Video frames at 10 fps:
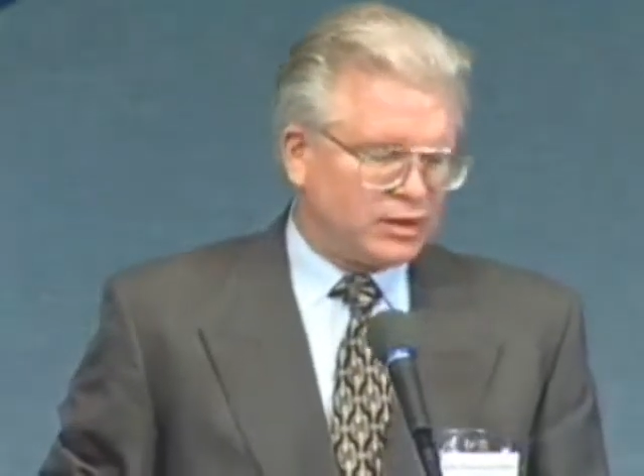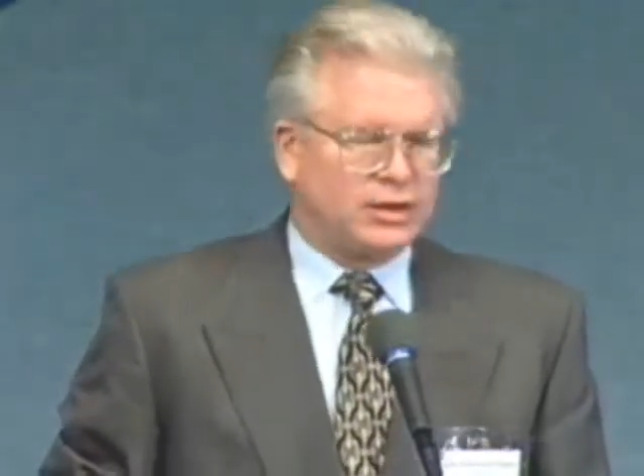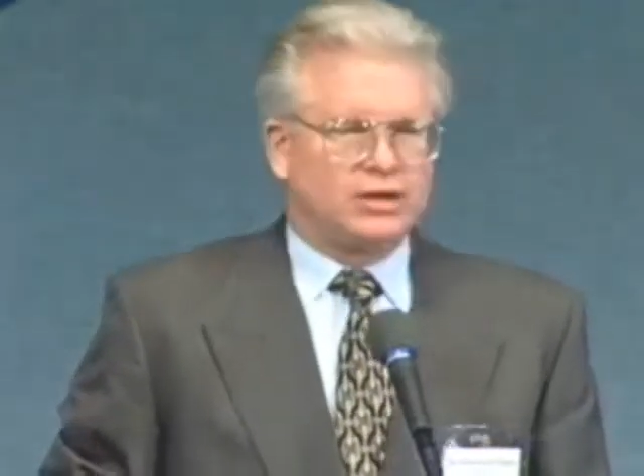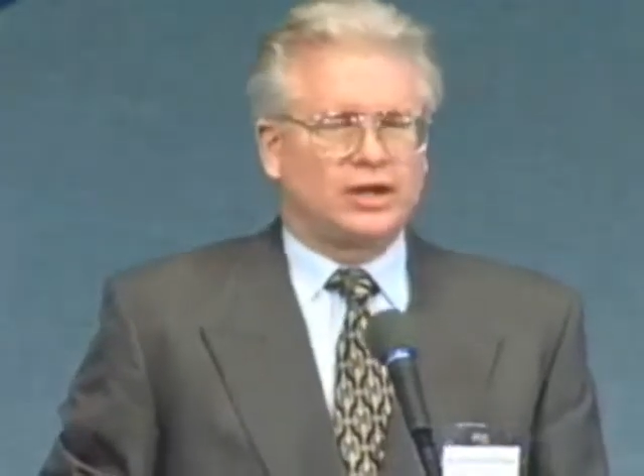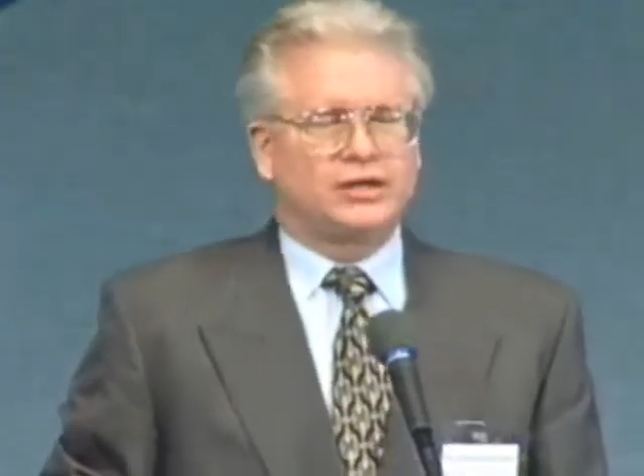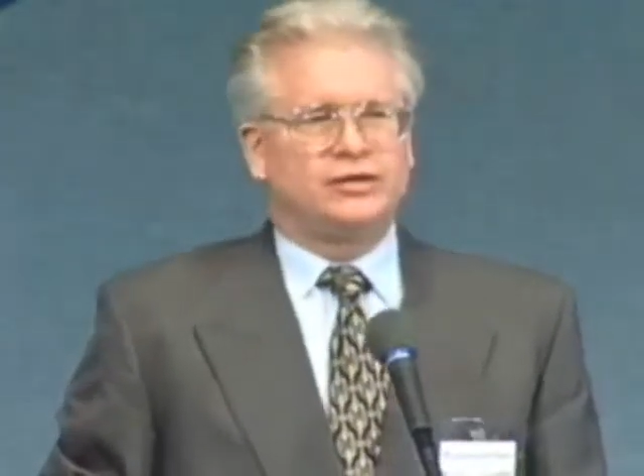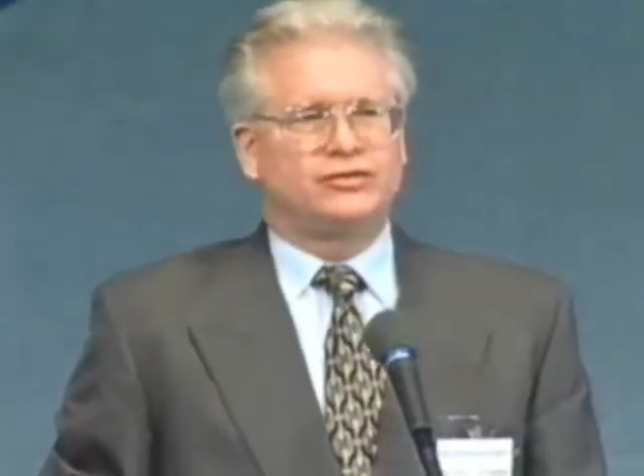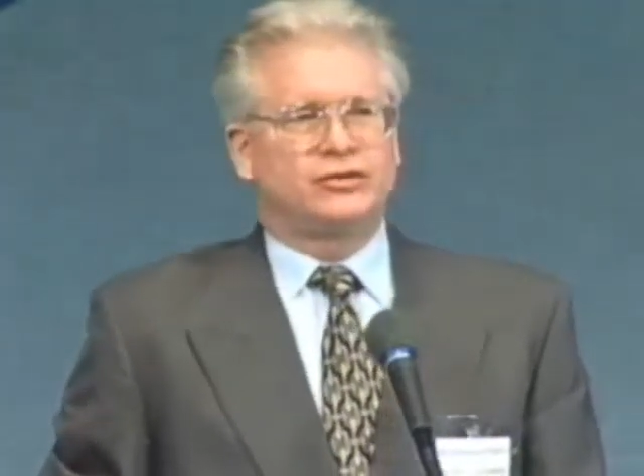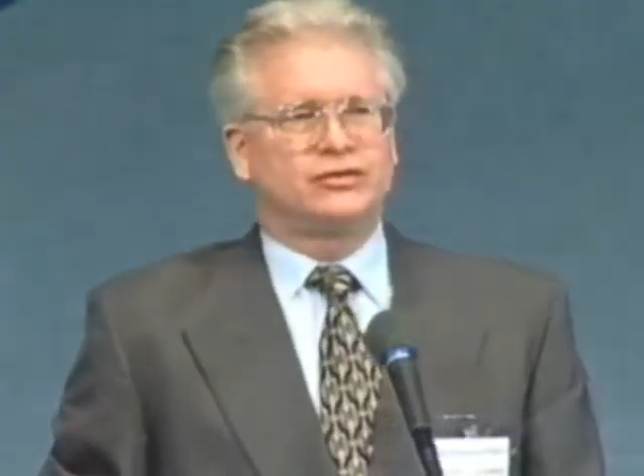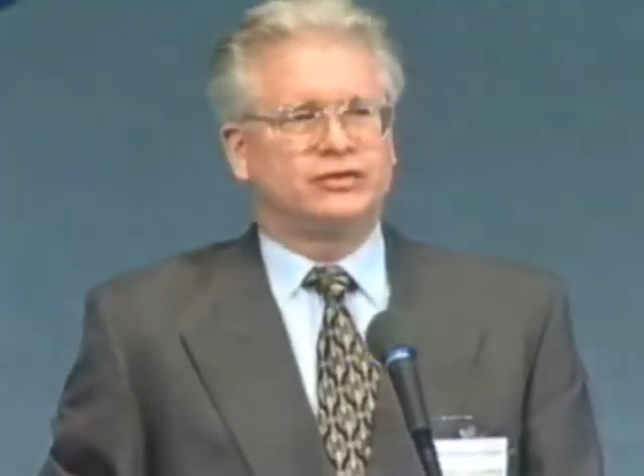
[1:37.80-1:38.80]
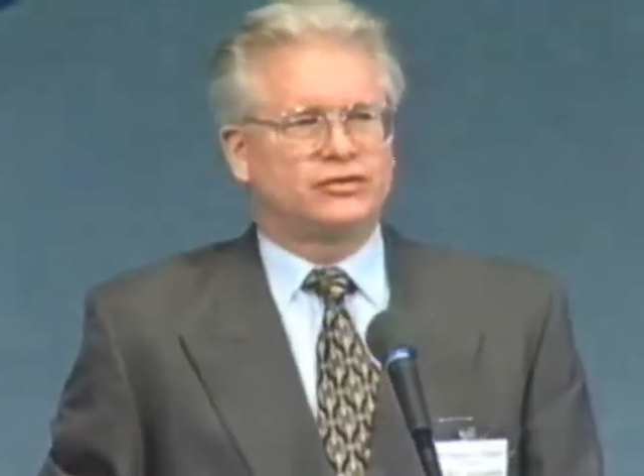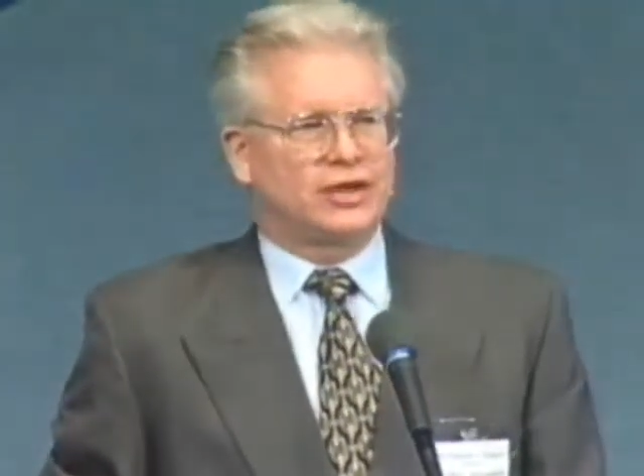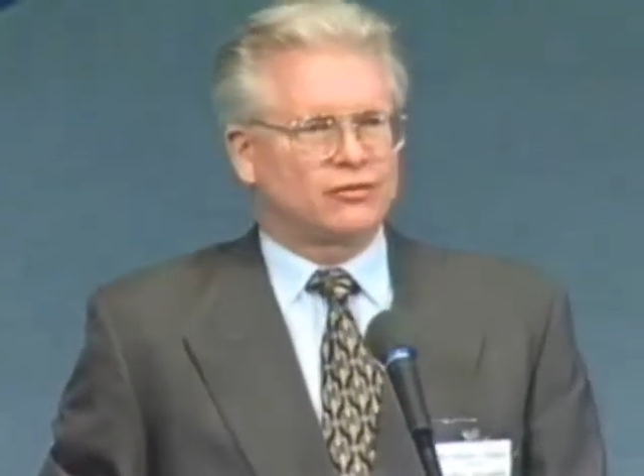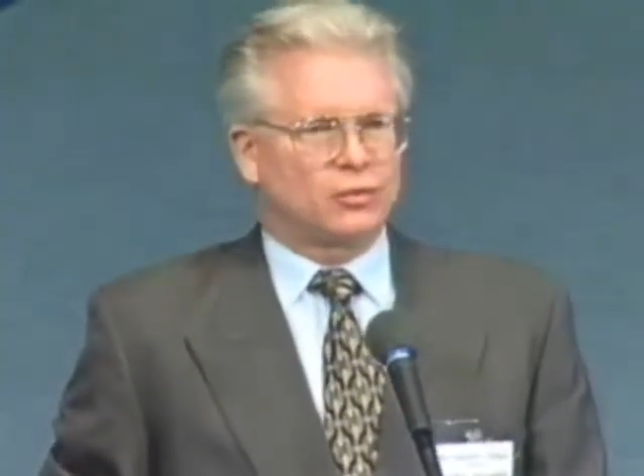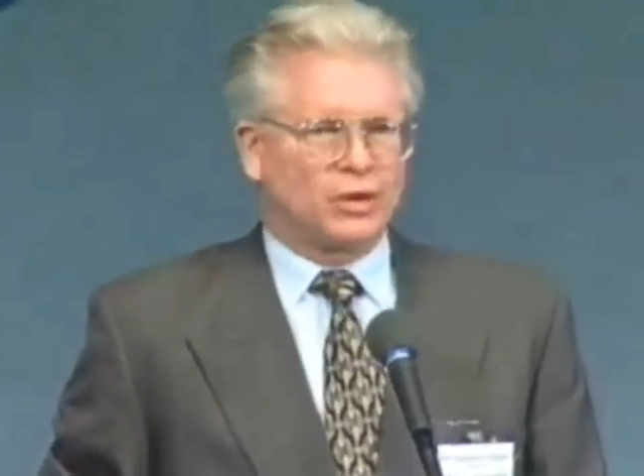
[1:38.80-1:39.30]
In
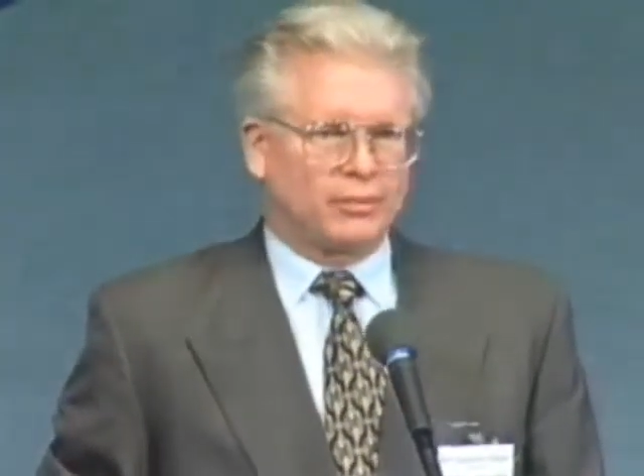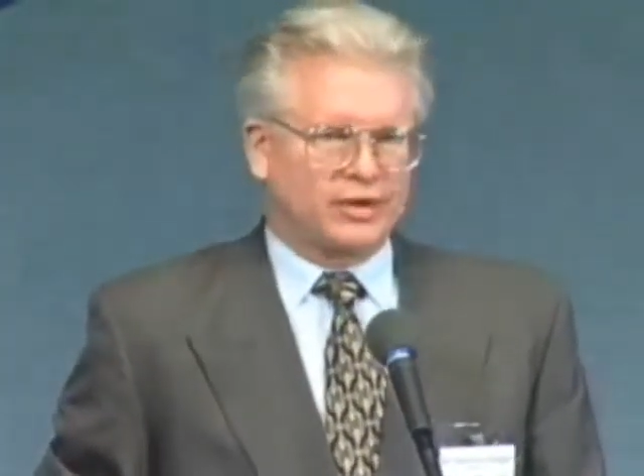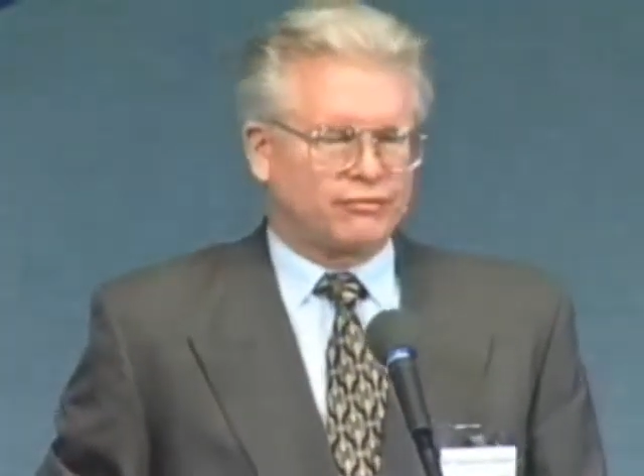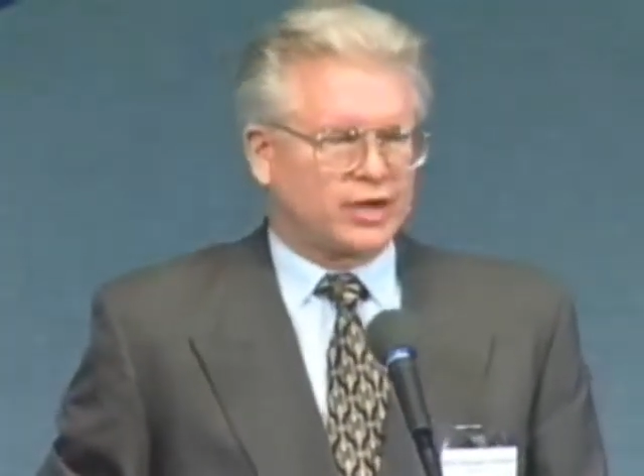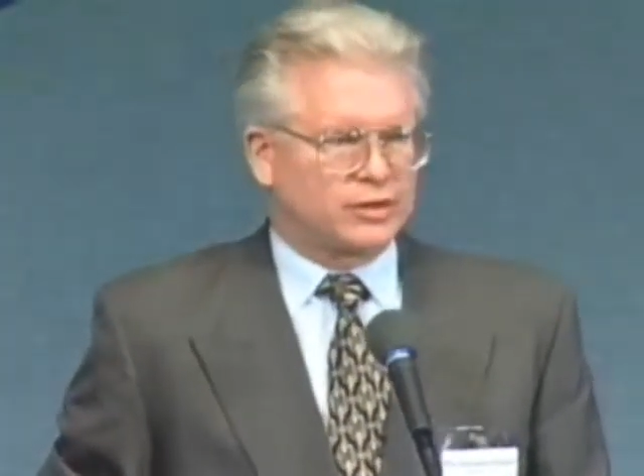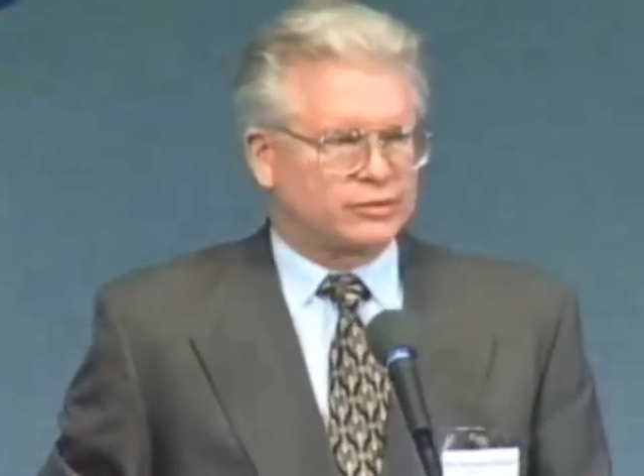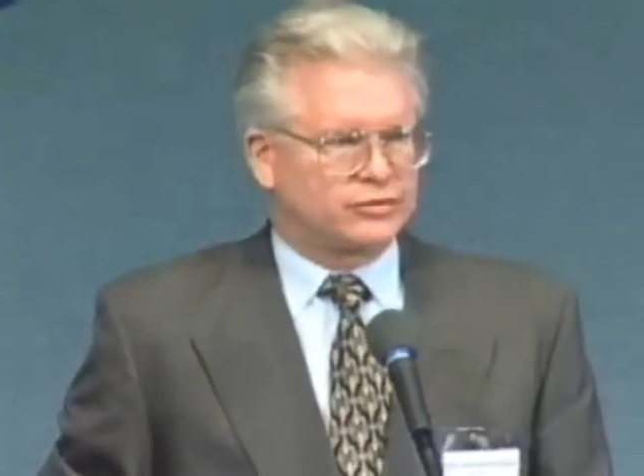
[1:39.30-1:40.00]
1967, while my father